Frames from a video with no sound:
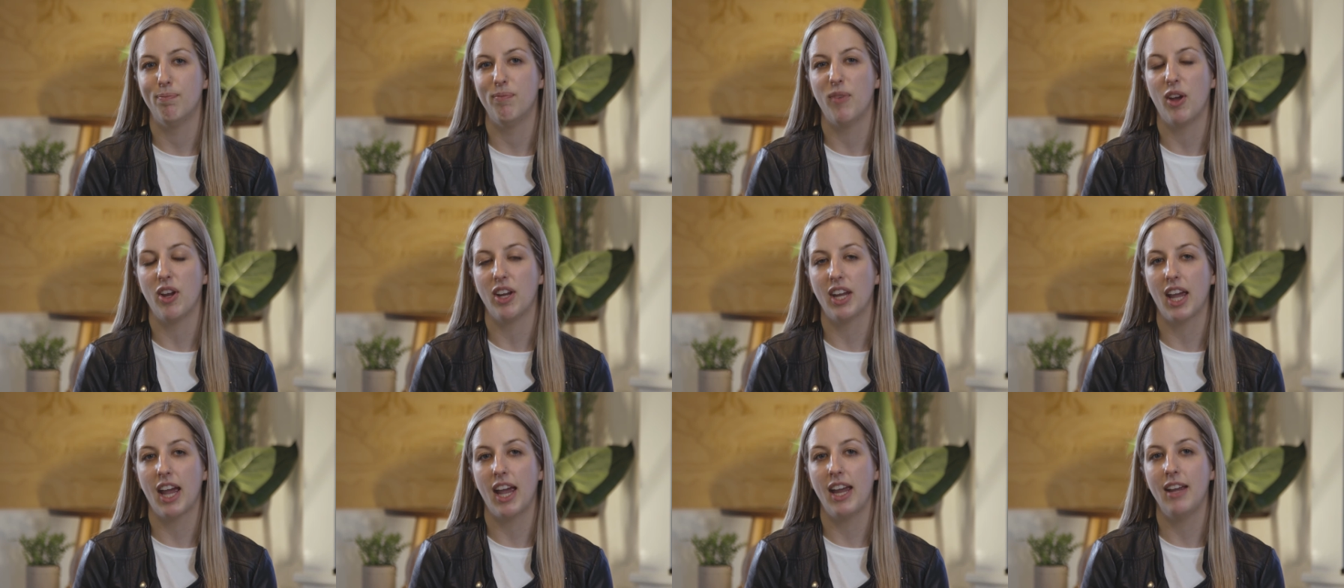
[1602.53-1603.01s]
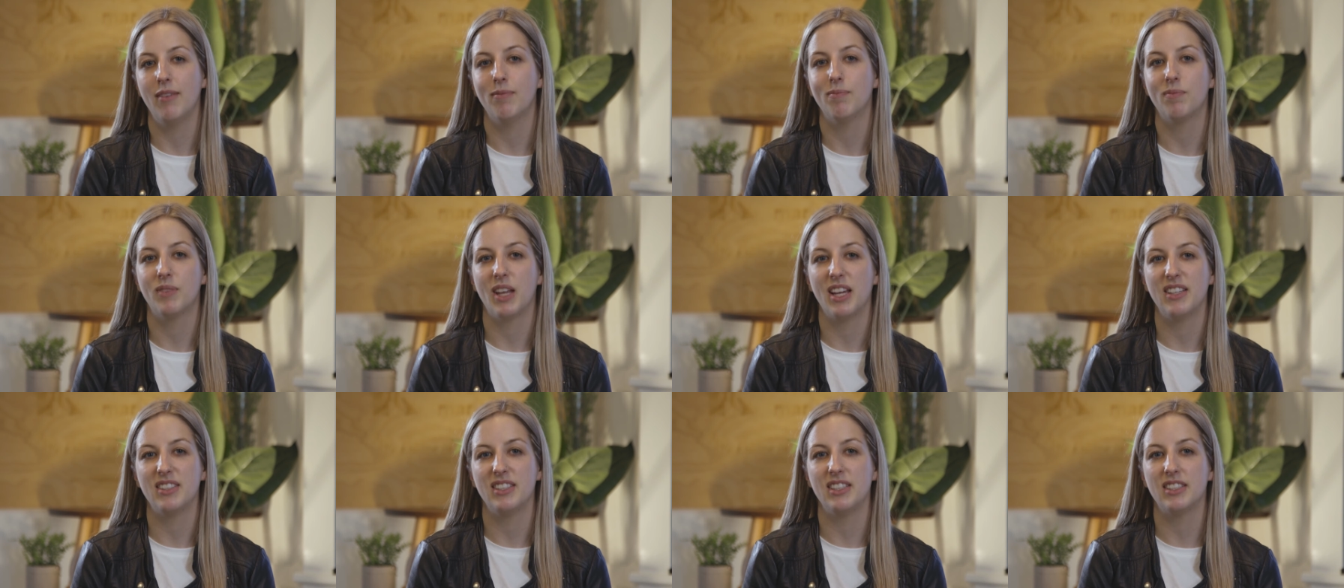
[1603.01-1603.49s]
okay,
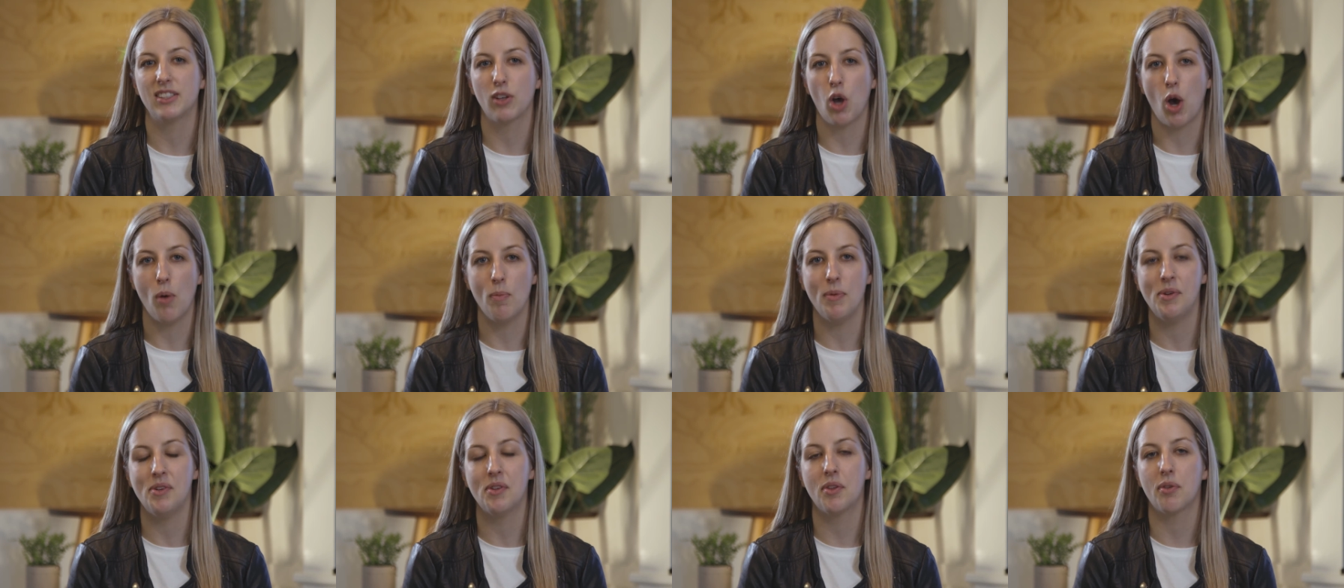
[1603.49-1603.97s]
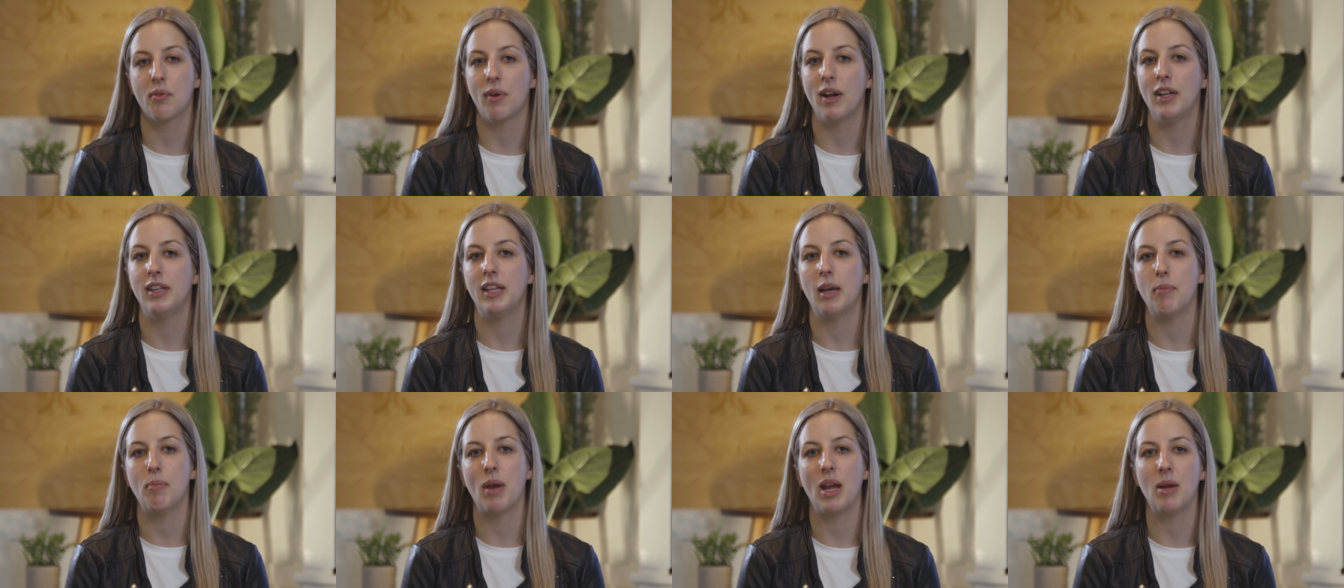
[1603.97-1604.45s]
there's this common
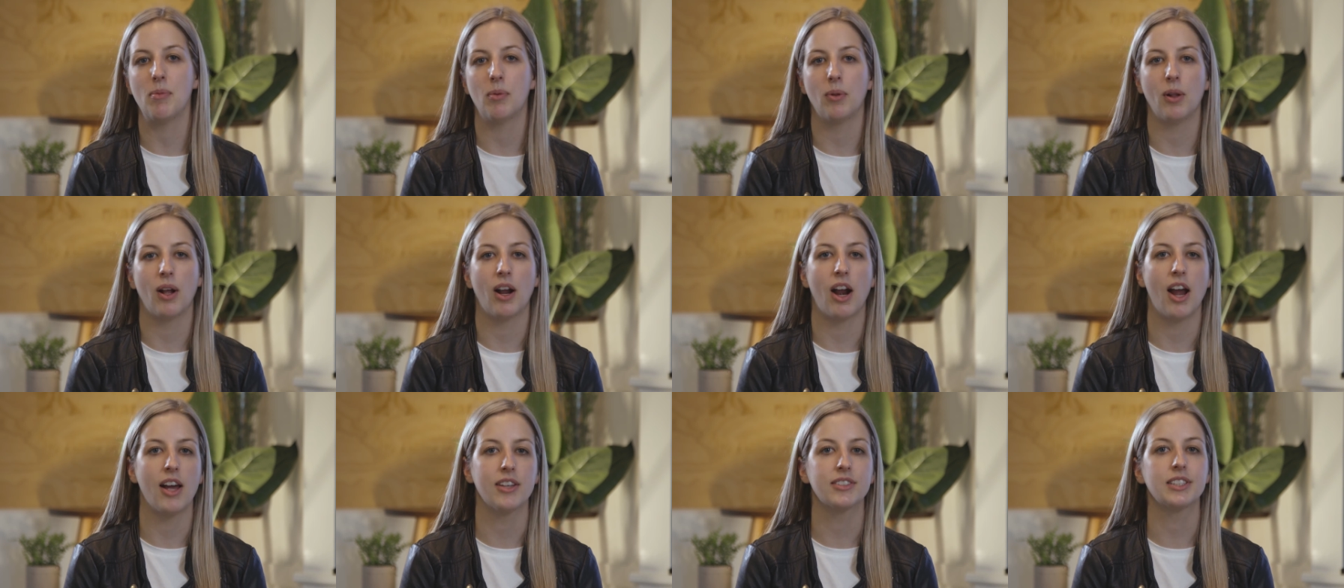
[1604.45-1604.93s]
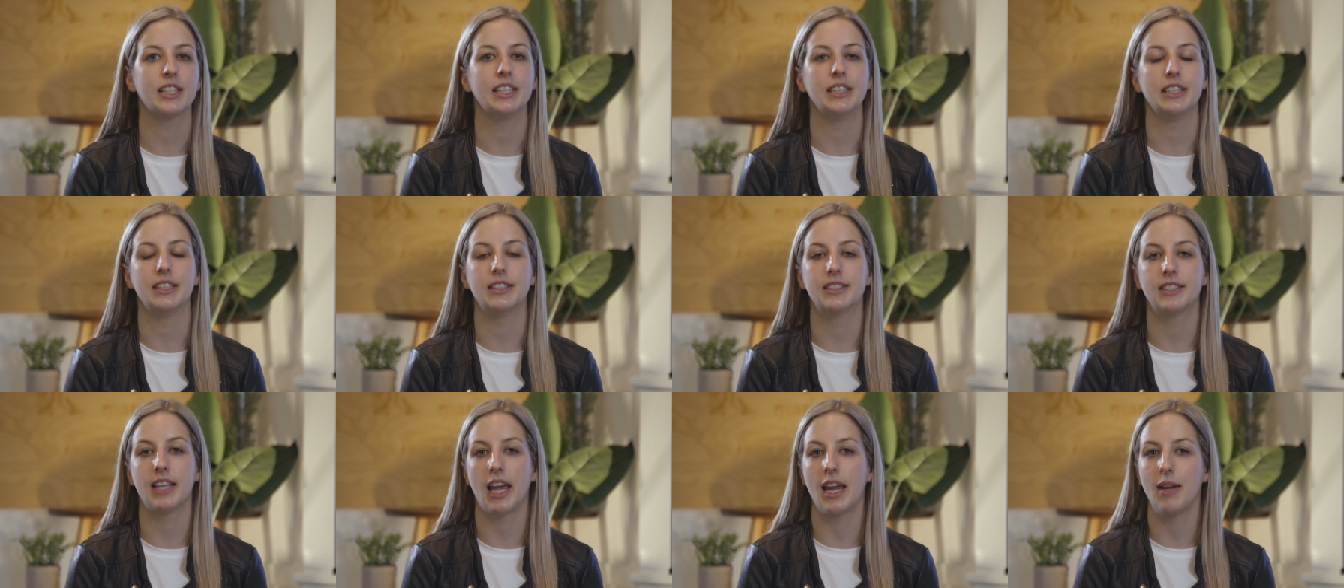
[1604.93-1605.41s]
thread that people are asking the
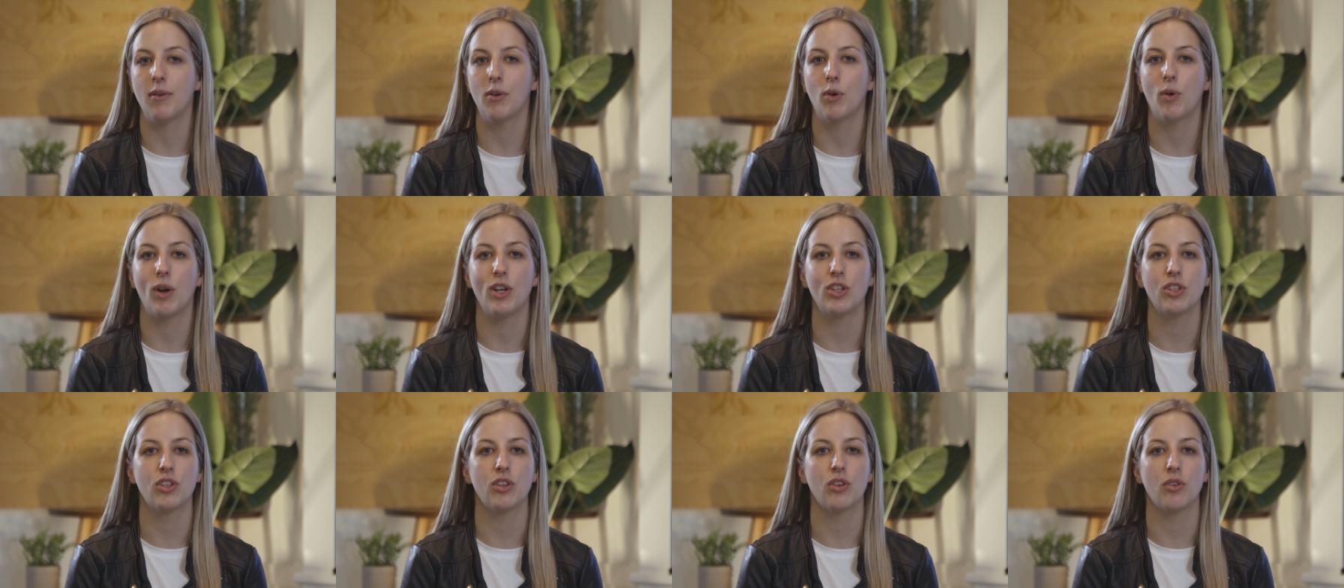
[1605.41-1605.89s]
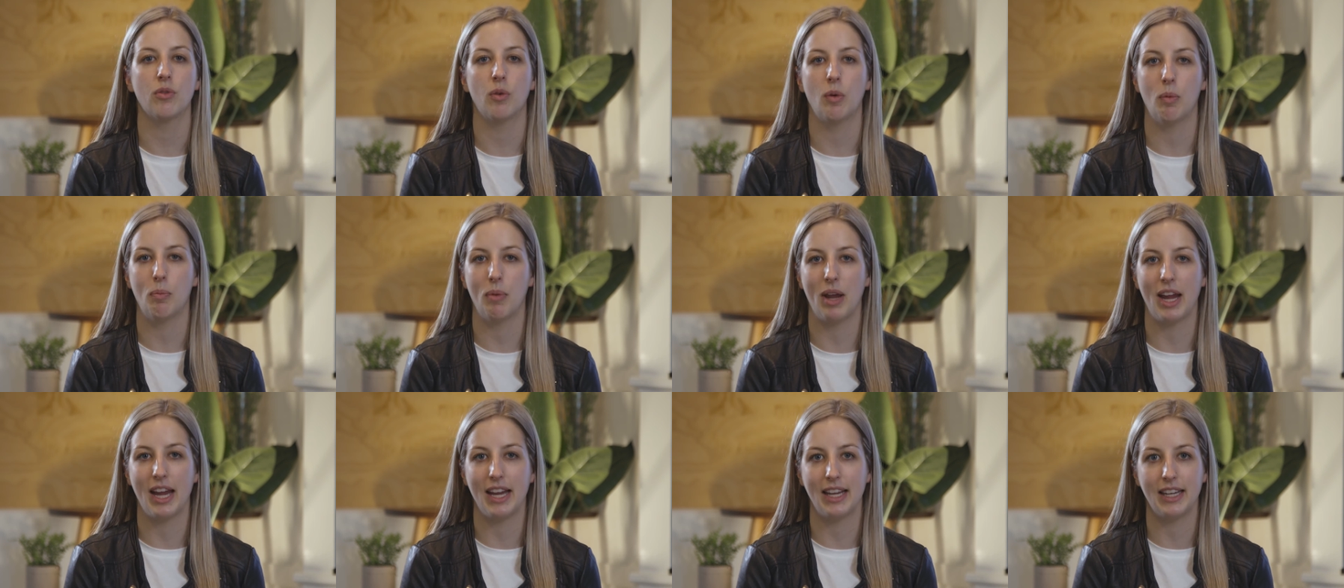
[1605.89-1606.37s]
same question and
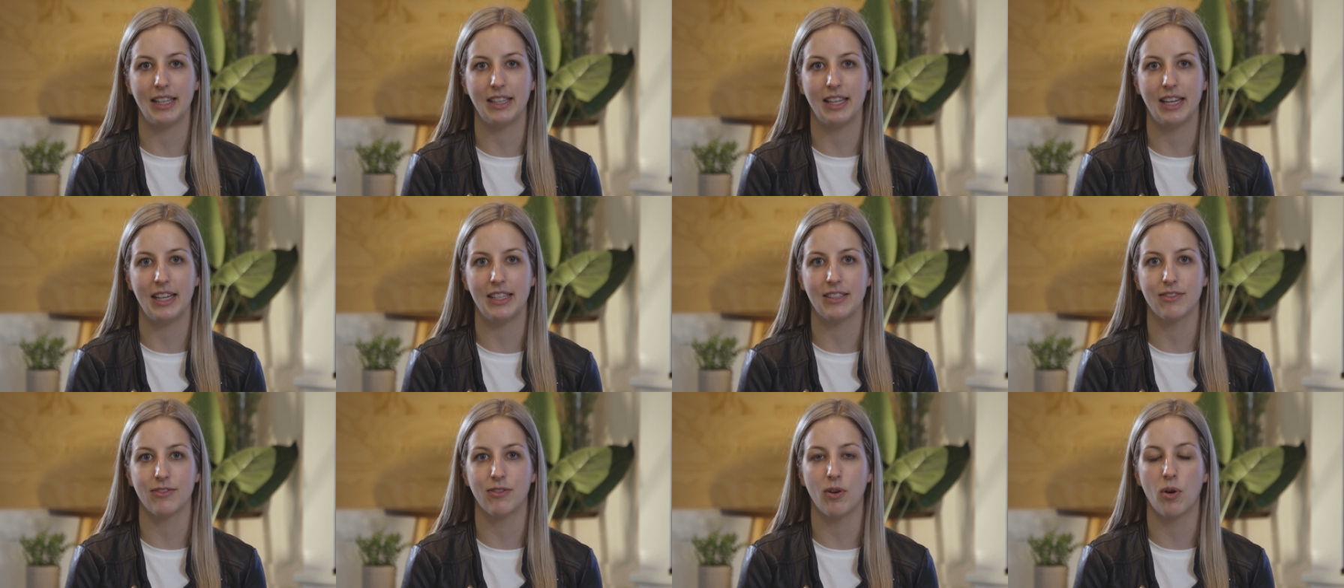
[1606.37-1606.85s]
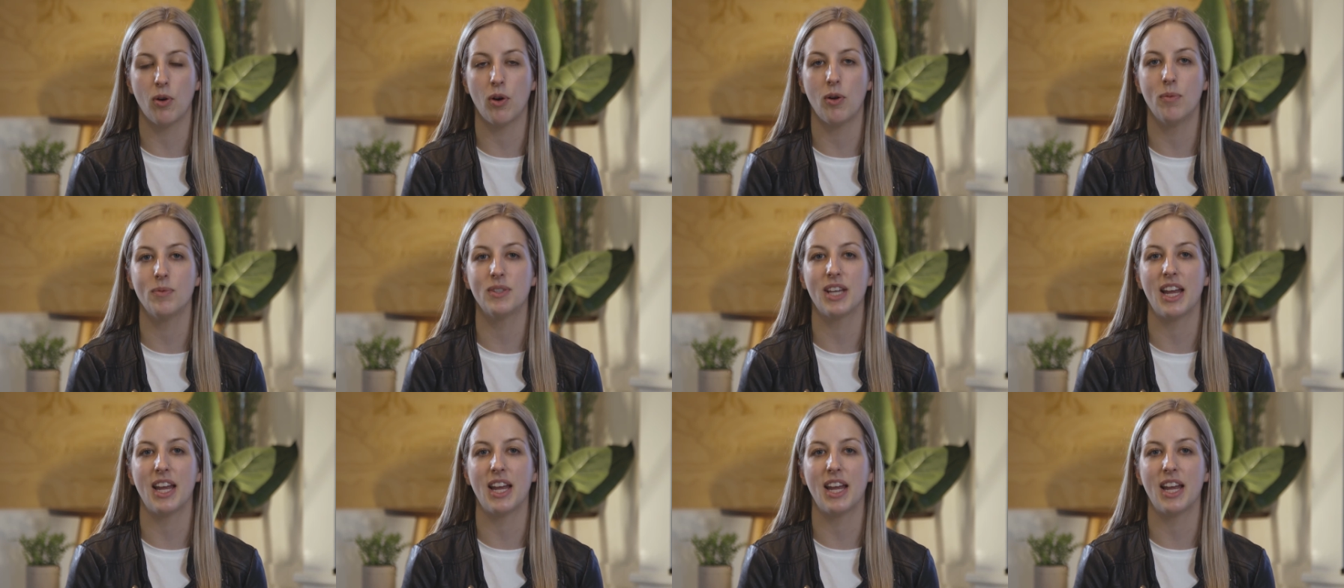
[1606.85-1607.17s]
repeat in these forums,